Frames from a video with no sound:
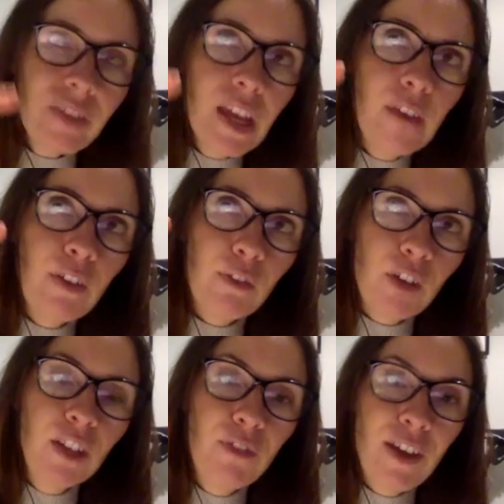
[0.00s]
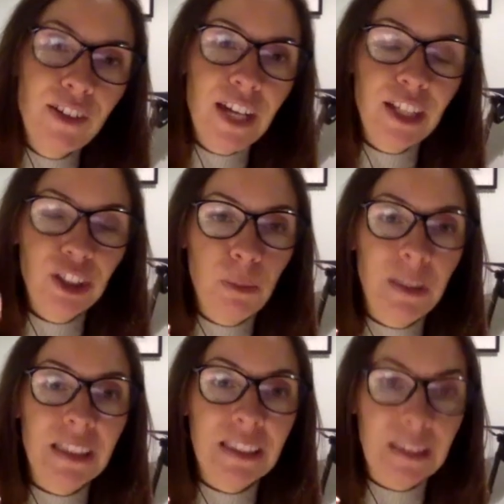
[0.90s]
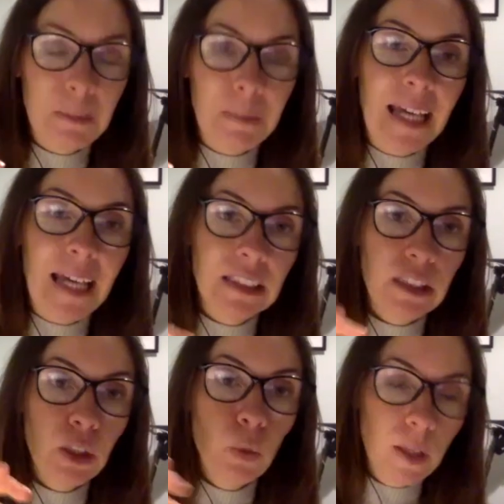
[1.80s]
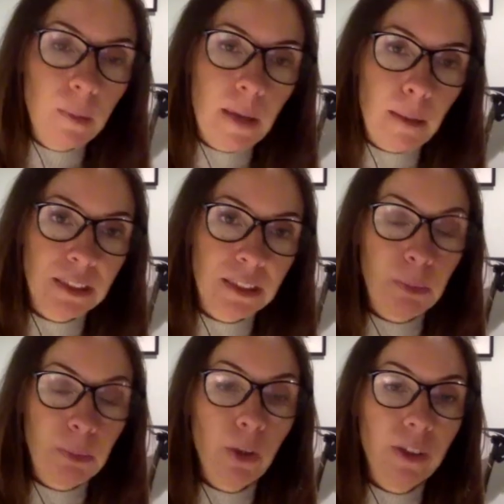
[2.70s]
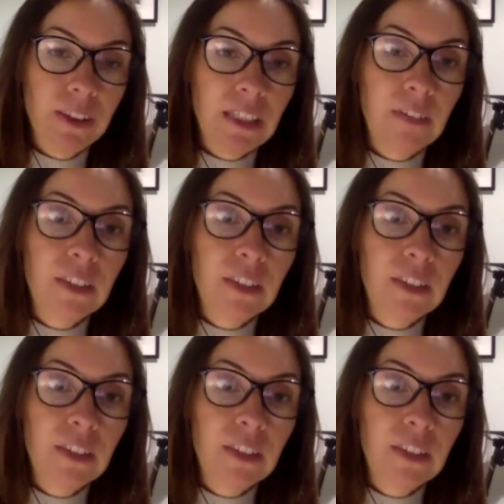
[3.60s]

if you've got the foundational pieces in place, you will be able to support yourself.